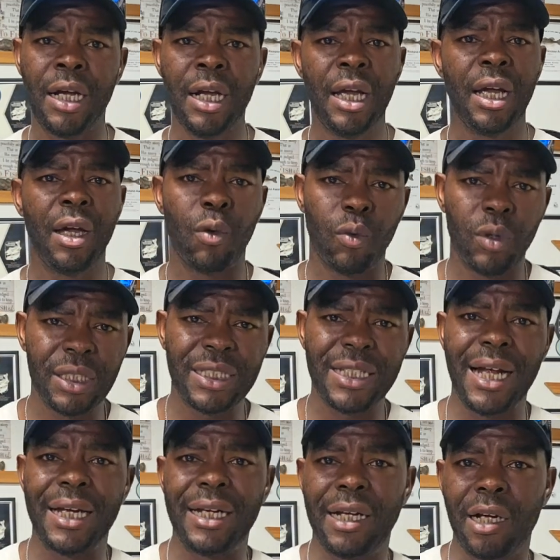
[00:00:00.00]
And once
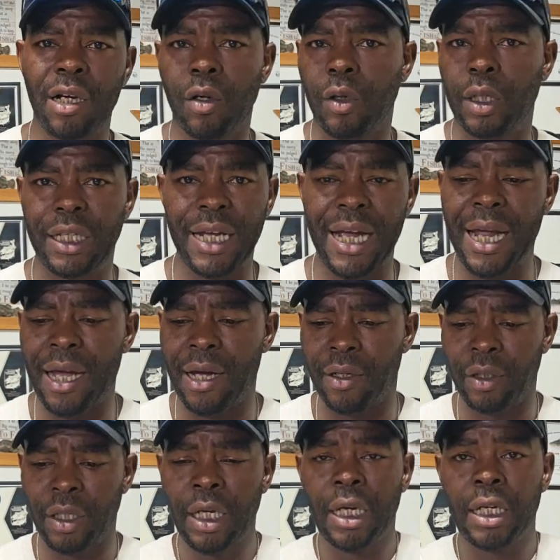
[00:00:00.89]
I narrow it
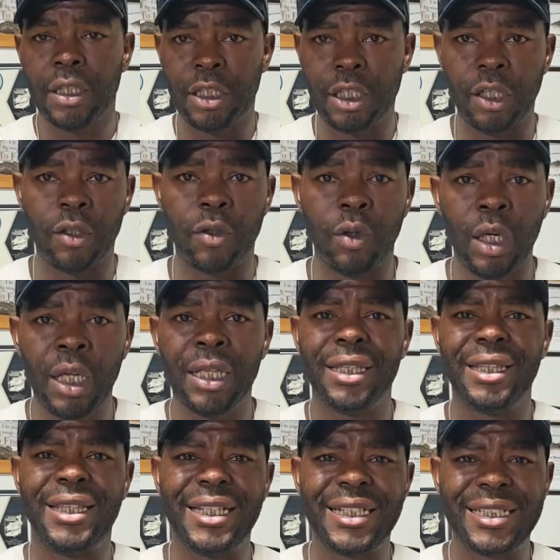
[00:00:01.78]
down to
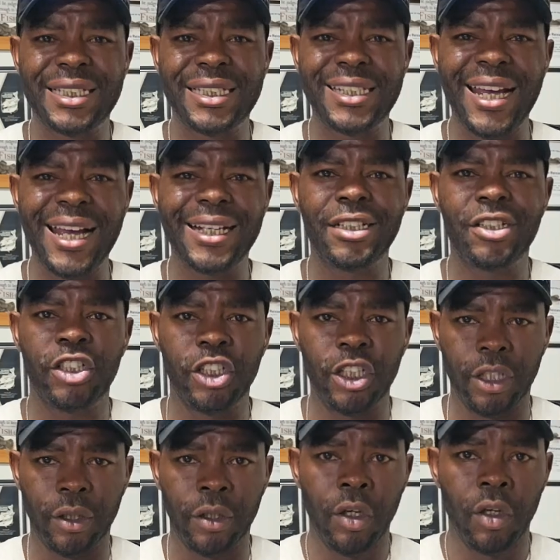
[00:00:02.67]
this
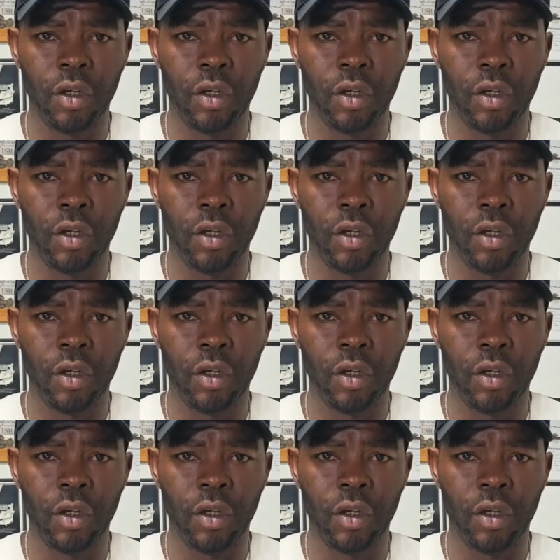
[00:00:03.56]
section,